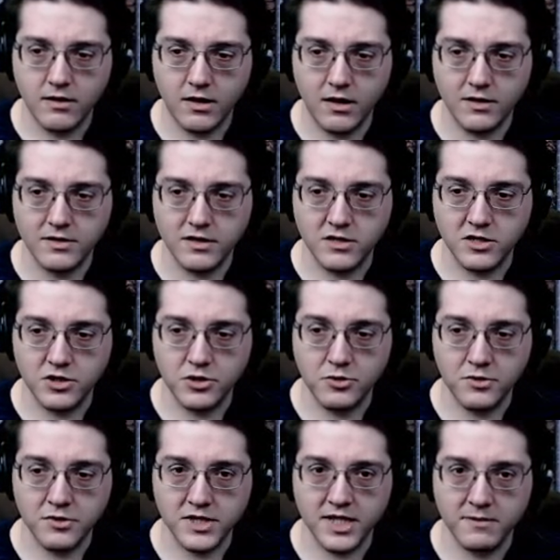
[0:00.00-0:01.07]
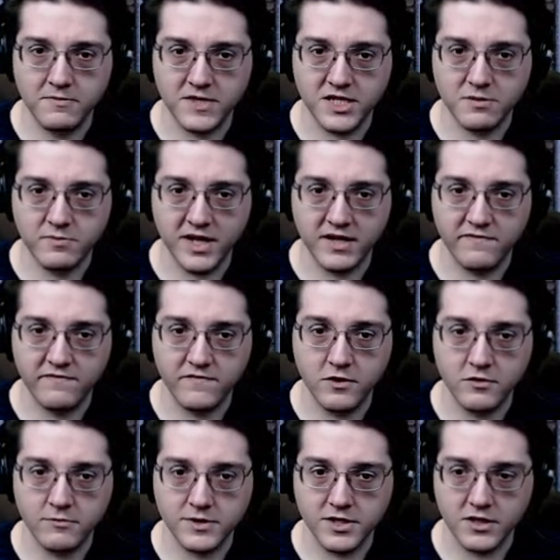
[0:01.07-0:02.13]
on the tooltip the spent
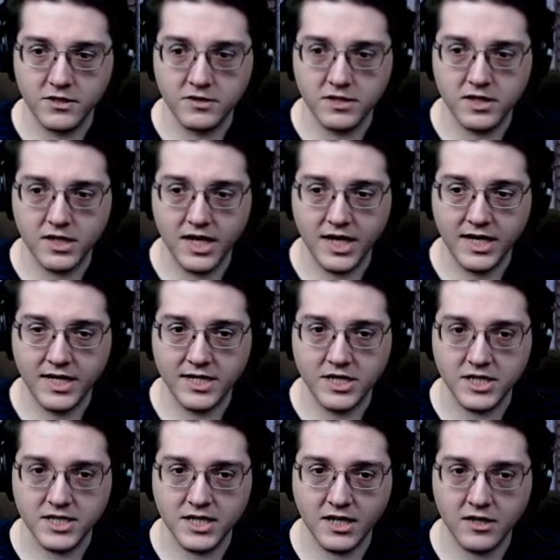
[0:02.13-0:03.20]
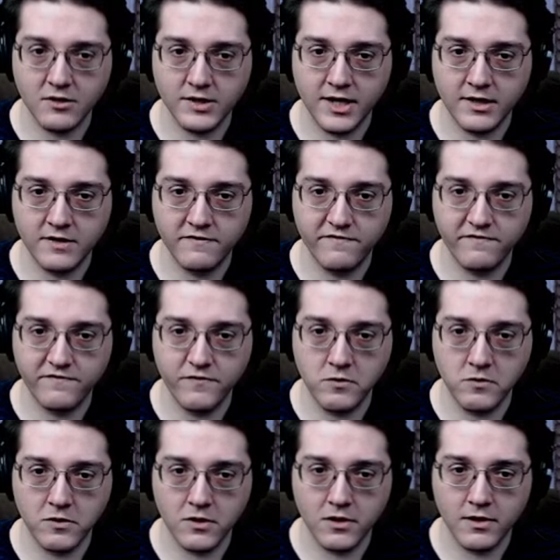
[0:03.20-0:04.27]
fuel result? Uh, I just saw it go down to
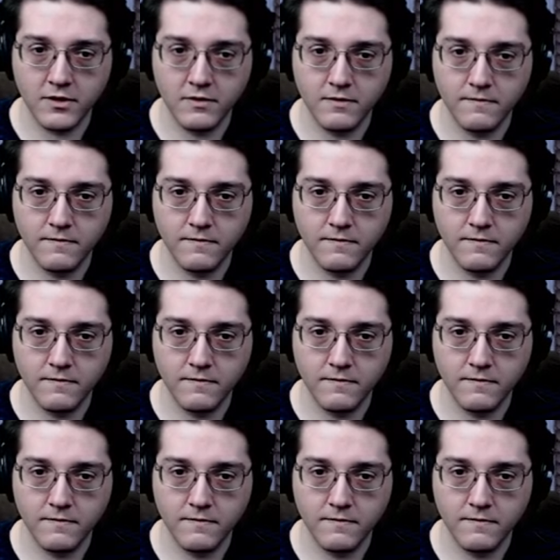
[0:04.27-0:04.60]
four.